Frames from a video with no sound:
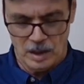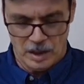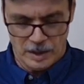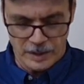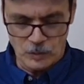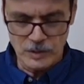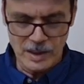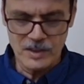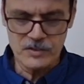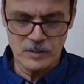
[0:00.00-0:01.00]
Now, the
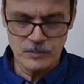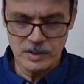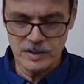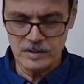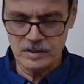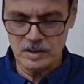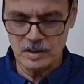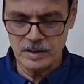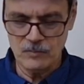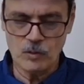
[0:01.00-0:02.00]
last chapter is
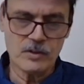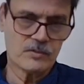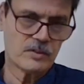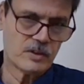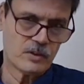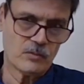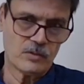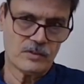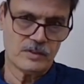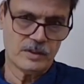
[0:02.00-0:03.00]
then what is the theory of the
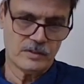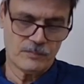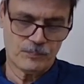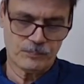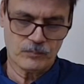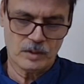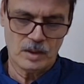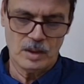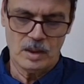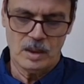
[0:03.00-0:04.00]
state
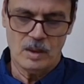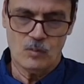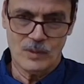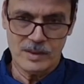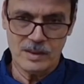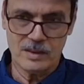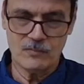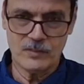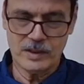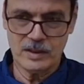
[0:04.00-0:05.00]
whether
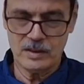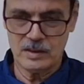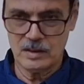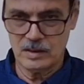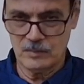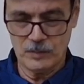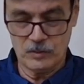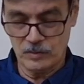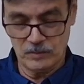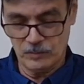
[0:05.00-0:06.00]
we can
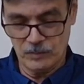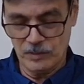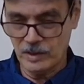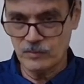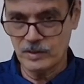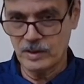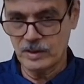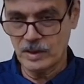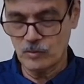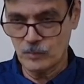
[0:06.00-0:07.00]
because we have dealt with that
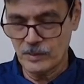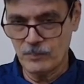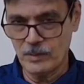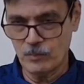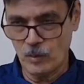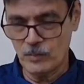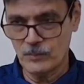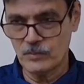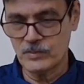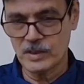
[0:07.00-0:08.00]
there are so many
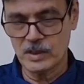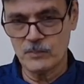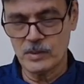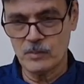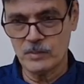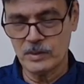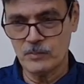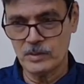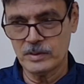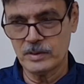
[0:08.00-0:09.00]
problems which are coming up in
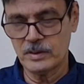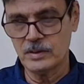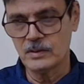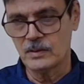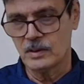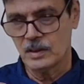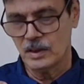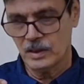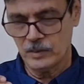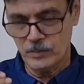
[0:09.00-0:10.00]
liberal theory.
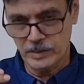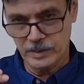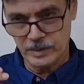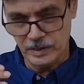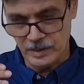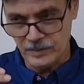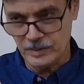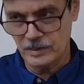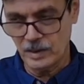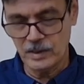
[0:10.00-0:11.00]
Liberal theory is
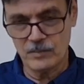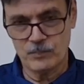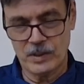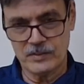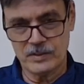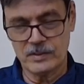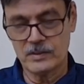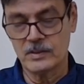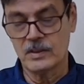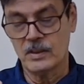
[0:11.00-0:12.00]
in under pressure,
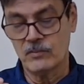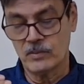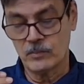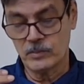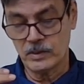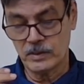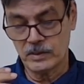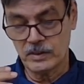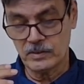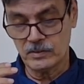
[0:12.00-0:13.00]
liberal theory
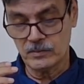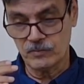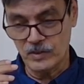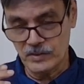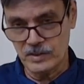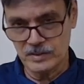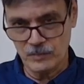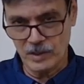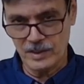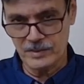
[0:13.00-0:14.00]
is facing some
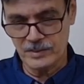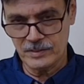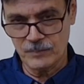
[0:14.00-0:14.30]
crisis.